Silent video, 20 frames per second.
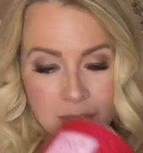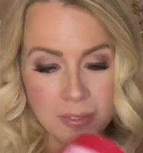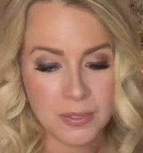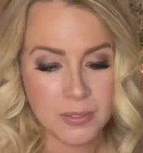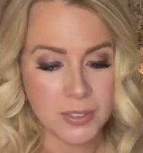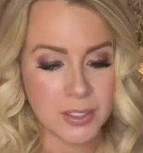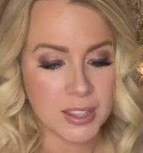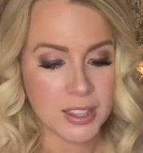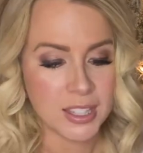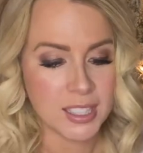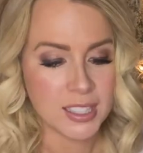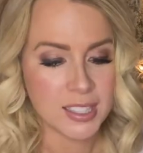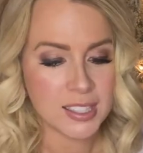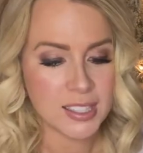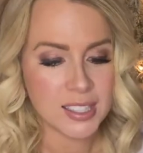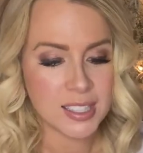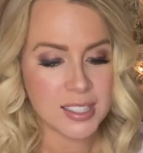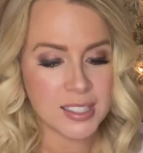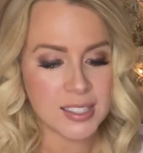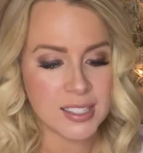But this
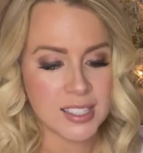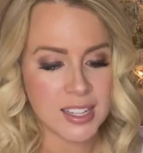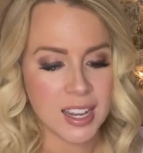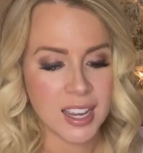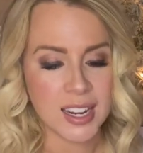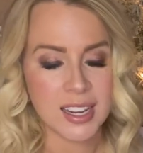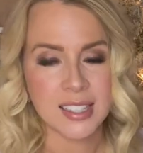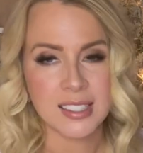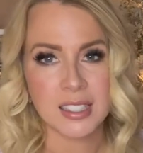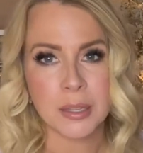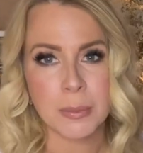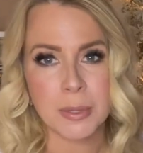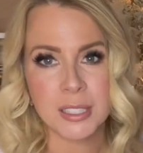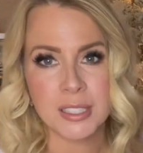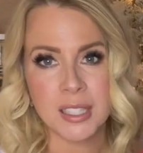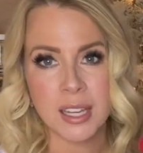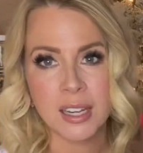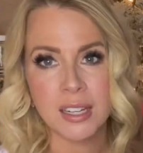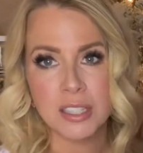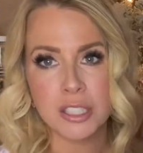is nice. I'm
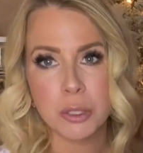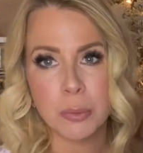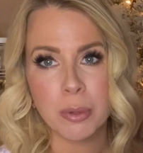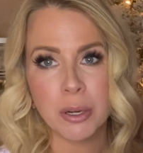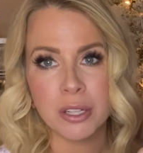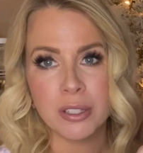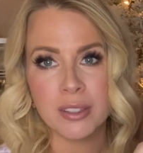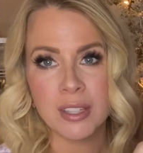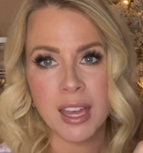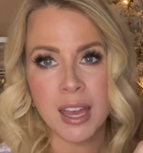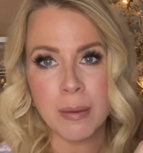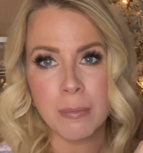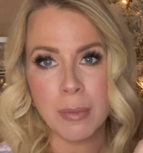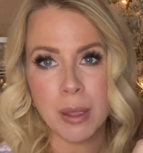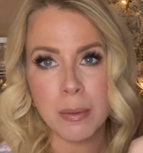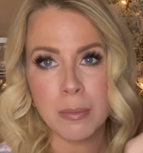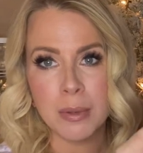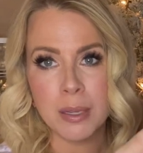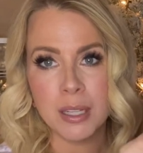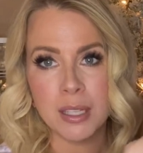excited to burn that
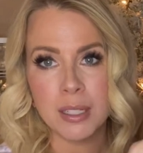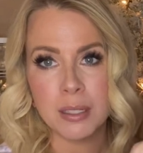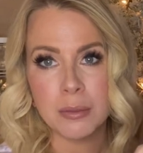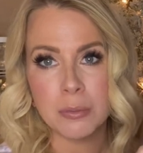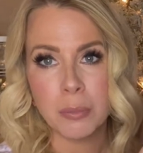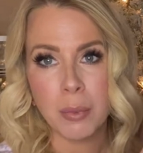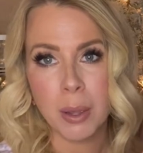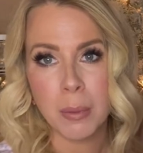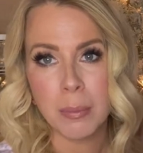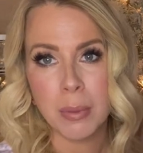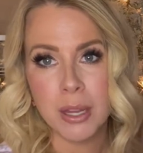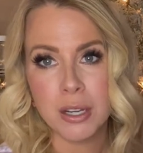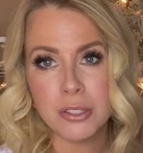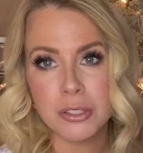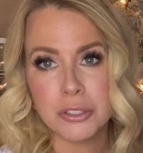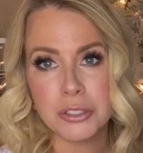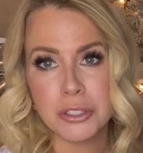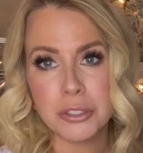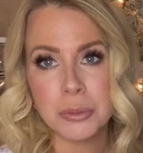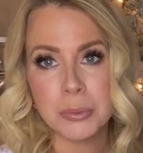maybe in my
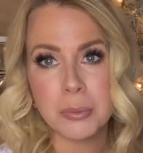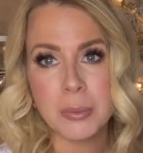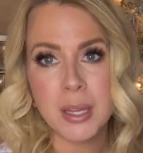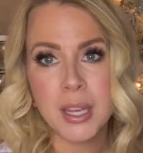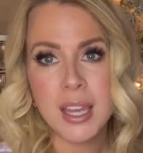bedroom.